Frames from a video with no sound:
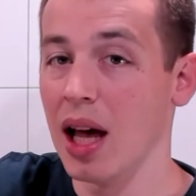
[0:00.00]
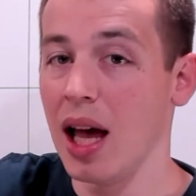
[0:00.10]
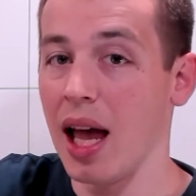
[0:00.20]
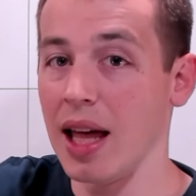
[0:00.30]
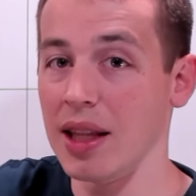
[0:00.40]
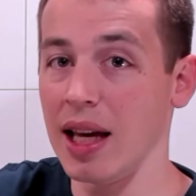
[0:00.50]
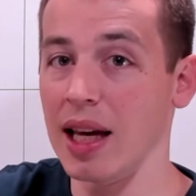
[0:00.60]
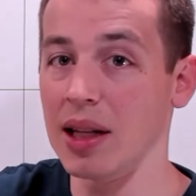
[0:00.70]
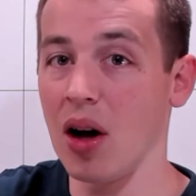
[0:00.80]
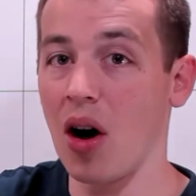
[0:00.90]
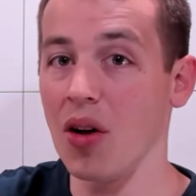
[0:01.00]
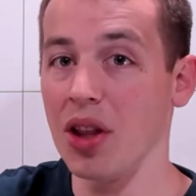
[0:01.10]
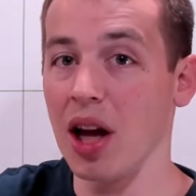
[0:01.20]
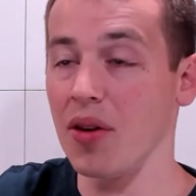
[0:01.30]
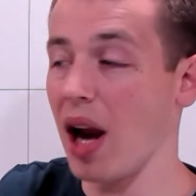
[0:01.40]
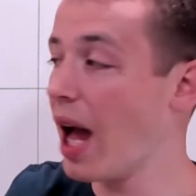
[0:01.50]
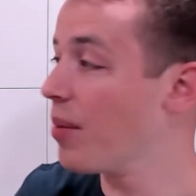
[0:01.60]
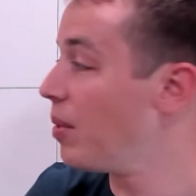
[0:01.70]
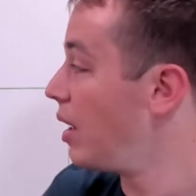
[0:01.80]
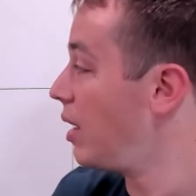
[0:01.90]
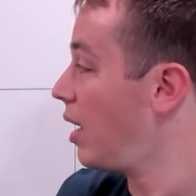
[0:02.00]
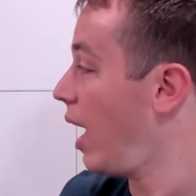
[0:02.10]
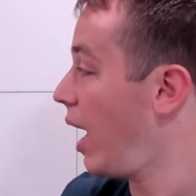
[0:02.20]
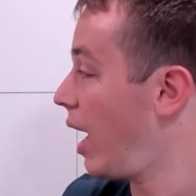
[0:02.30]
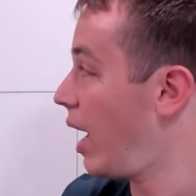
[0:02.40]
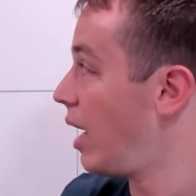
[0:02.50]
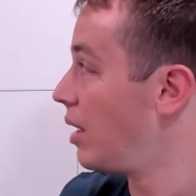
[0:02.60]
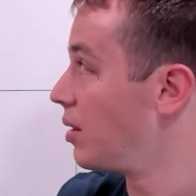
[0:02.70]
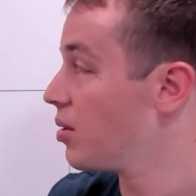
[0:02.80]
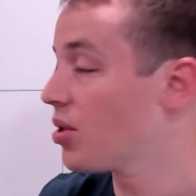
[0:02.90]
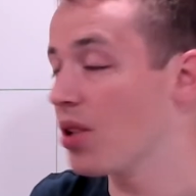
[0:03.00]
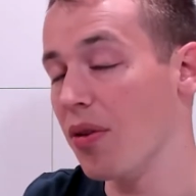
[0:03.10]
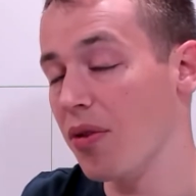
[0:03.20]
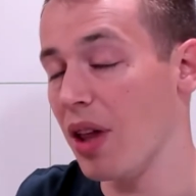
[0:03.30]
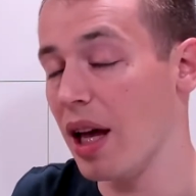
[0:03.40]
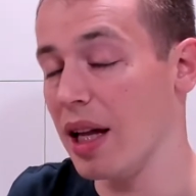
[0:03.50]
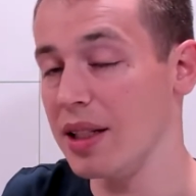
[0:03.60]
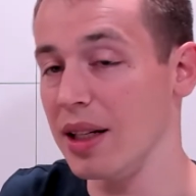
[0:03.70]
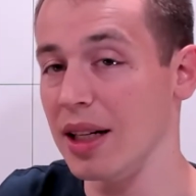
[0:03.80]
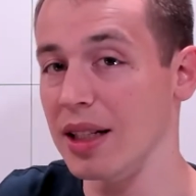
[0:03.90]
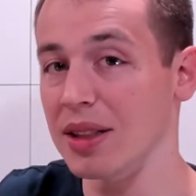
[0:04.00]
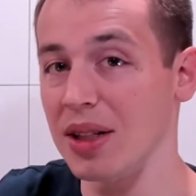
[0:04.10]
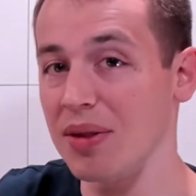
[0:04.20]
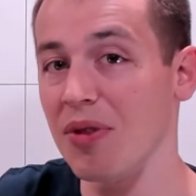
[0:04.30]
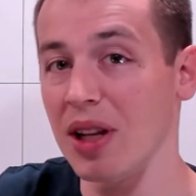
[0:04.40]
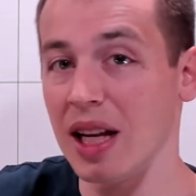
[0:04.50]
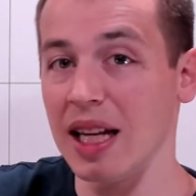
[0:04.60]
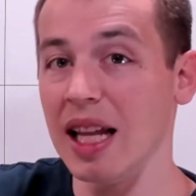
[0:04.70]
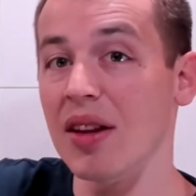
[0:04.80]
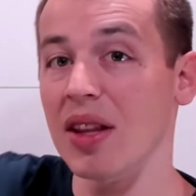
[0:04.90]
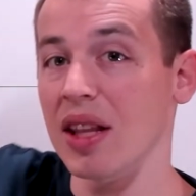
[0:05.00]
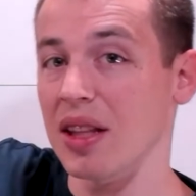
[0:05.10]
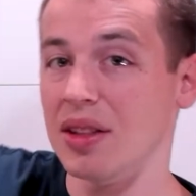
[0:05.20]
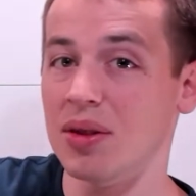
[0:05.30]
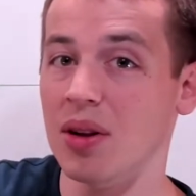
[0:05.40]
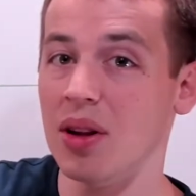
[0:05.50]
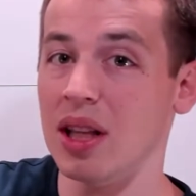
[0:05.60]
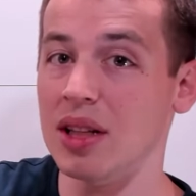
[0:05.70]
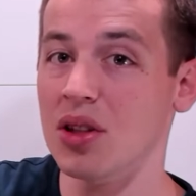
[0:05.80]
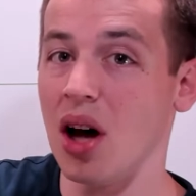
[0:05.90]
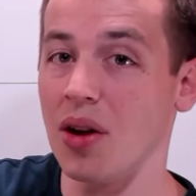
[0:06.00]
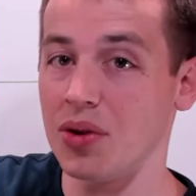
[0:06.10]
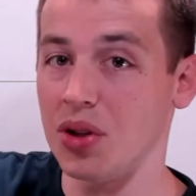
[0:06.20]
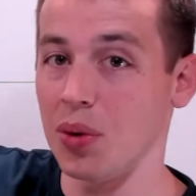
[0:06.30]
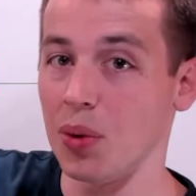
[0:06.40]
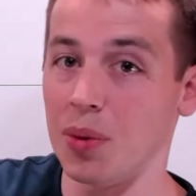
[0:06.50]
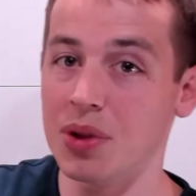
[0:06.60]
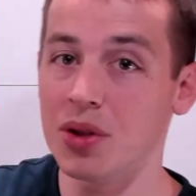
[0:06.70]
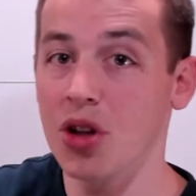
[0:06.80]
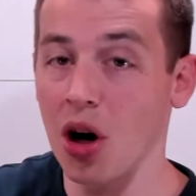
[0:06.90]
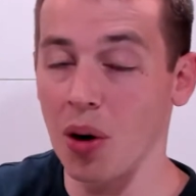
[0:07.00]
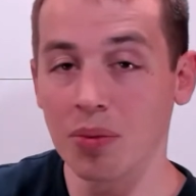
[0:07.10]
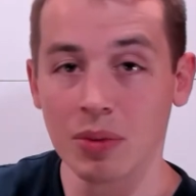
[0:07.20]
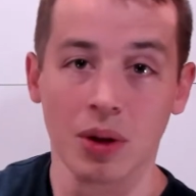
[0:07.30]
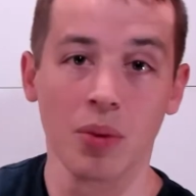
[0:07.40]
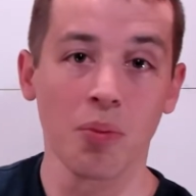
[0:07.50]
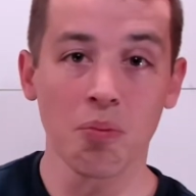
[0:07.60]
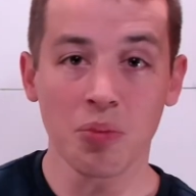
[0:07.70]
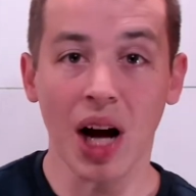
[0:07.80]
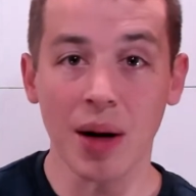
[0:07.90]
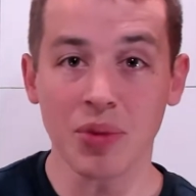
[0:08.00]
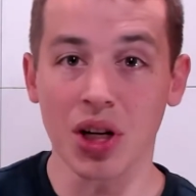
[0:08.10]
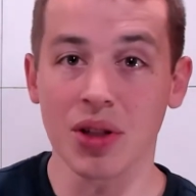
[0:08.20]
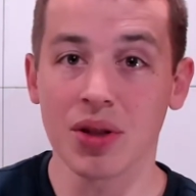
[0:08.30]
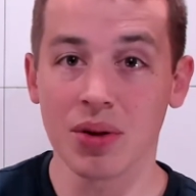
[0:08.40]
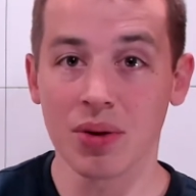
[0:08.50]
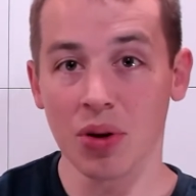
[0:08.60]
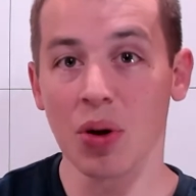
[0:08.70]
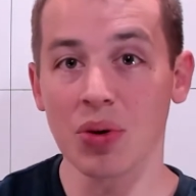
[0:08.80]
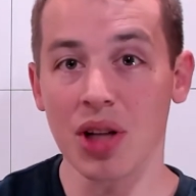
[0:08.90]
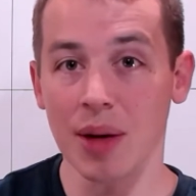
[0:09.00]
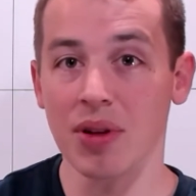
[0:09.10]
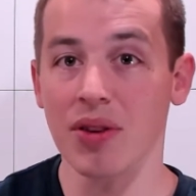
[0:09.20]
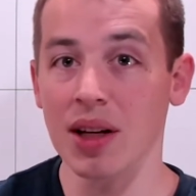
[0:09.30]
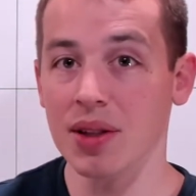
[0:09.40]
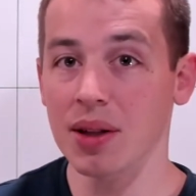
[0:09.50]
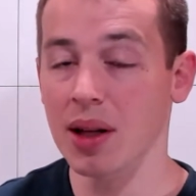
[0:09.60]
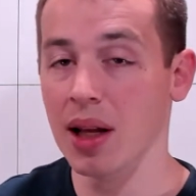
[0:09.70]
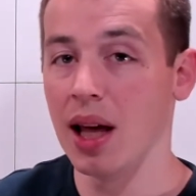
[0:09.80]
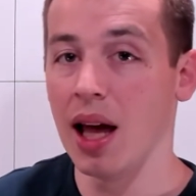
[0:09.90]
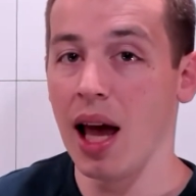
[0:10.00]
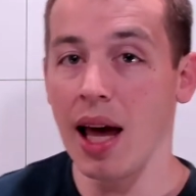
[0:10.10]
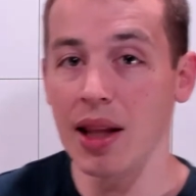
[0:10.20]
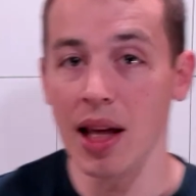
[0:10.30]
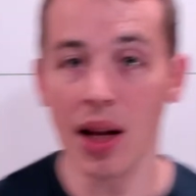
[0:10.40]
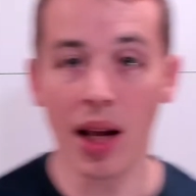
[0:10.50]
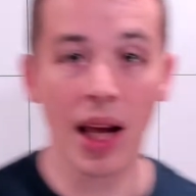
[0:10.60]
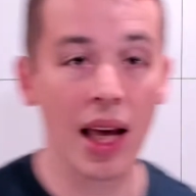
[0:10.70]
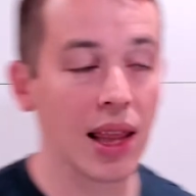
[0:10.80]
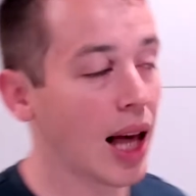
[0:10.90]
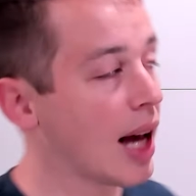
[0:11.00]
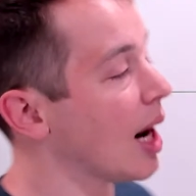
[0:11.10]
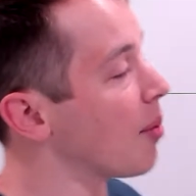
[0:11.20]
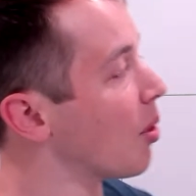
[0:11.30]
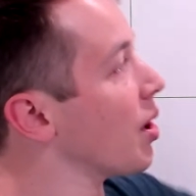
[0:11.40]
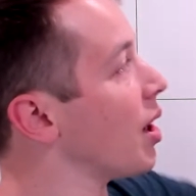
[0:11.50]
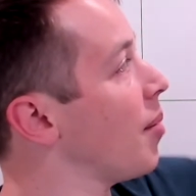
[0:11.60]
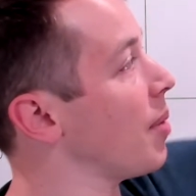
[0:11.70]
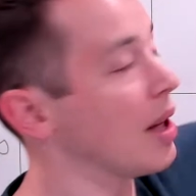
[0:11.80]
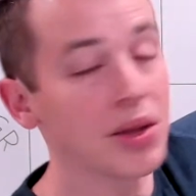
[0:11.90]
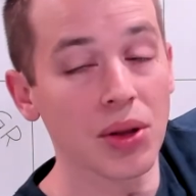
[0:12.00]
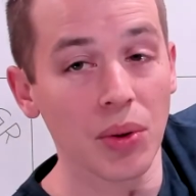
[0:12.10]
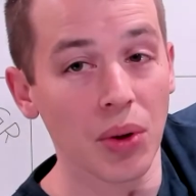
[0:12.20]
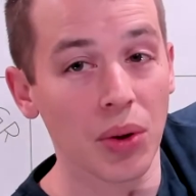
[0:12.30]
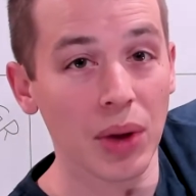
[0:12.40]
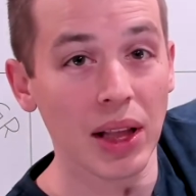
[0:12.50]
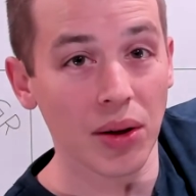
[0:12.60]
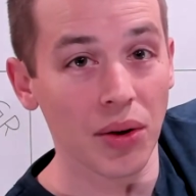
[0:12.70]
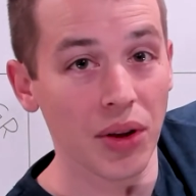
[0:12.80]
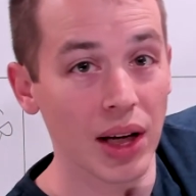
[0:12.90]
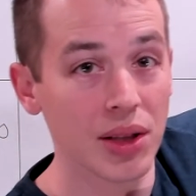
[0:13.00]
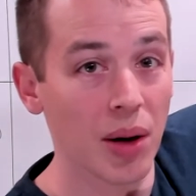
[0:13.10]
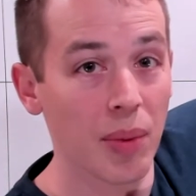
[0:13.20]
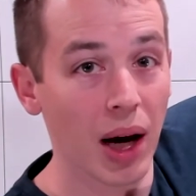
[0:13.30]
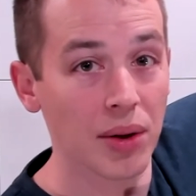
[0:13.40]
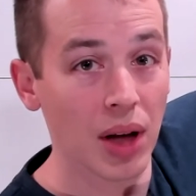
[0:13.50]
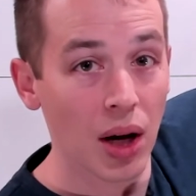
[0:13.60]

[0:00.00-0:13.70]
and then all the other admin and stuff that doesn't fit in either of these other two groups. So timesheets, those types of things. And then in that, I broke it up into three little things about